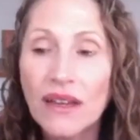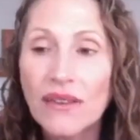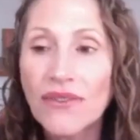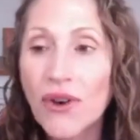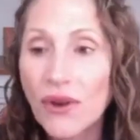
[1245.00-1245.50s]

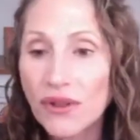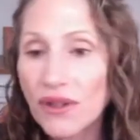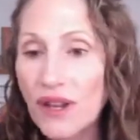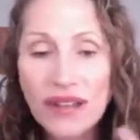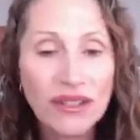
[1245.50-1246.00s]

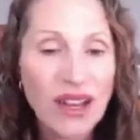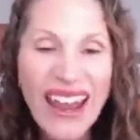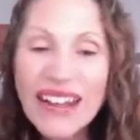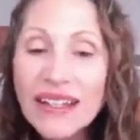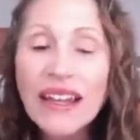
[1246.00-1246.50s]

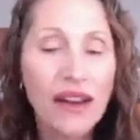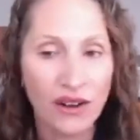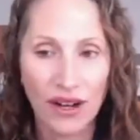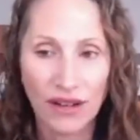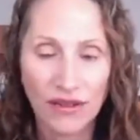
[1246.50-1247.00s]
any
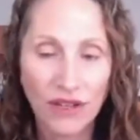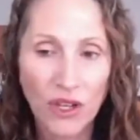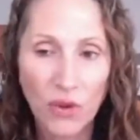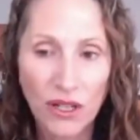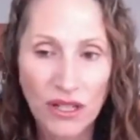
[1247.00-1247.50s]
area that
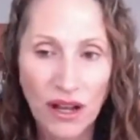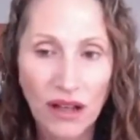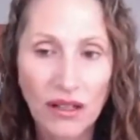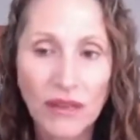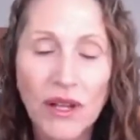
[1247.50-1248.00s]
you want to
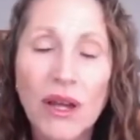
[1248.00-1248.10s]
target.